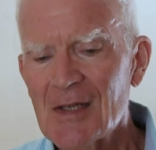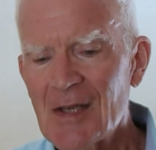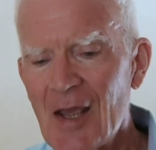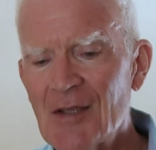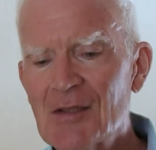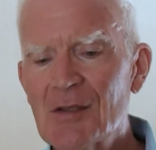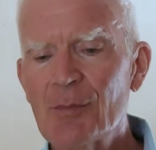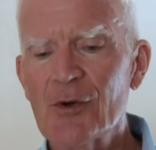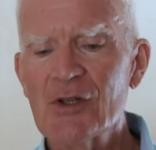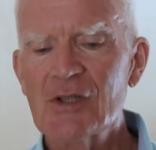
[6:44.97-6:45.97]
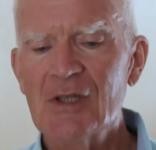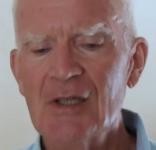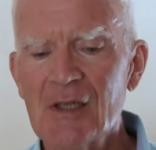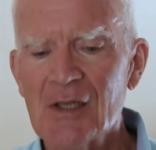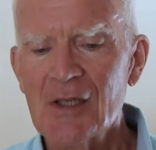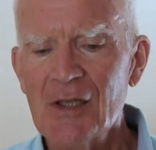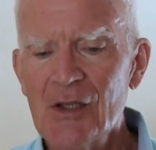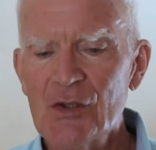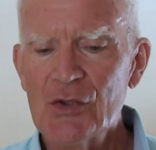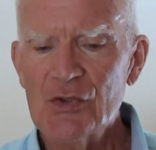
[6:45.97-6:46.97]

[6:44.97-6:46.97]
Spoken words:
tax the person into